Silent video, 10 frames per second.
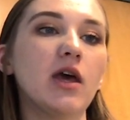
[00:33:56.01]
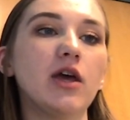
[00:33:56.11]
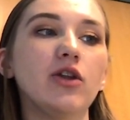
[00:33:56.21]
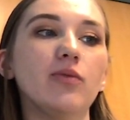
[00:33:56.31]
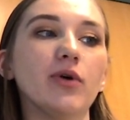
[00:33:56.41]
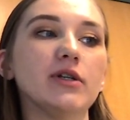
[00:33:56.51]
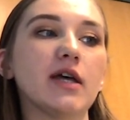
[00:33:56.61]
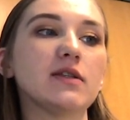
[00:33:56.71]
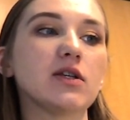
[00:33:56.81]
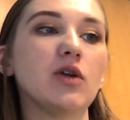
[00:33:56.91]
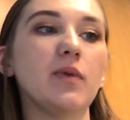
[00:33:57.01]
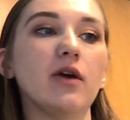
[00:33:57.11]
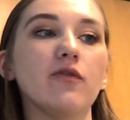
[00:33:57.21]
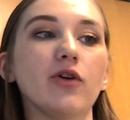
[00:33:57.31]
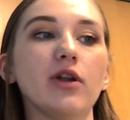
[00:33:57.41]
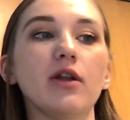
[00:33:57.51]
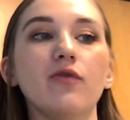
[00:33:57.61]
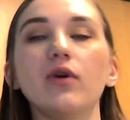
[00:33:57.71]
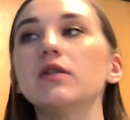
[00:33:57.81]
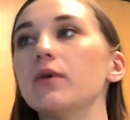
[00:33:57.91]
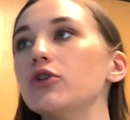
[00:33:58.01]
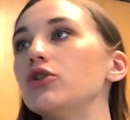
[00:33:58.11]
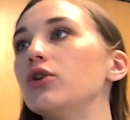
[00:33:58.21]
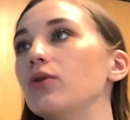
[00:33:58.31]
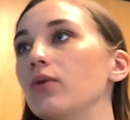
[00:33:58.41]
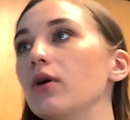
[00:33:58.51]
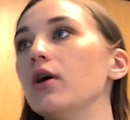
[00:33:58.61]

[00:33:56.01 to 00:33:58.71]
and newborn deaths could be averted if we switch to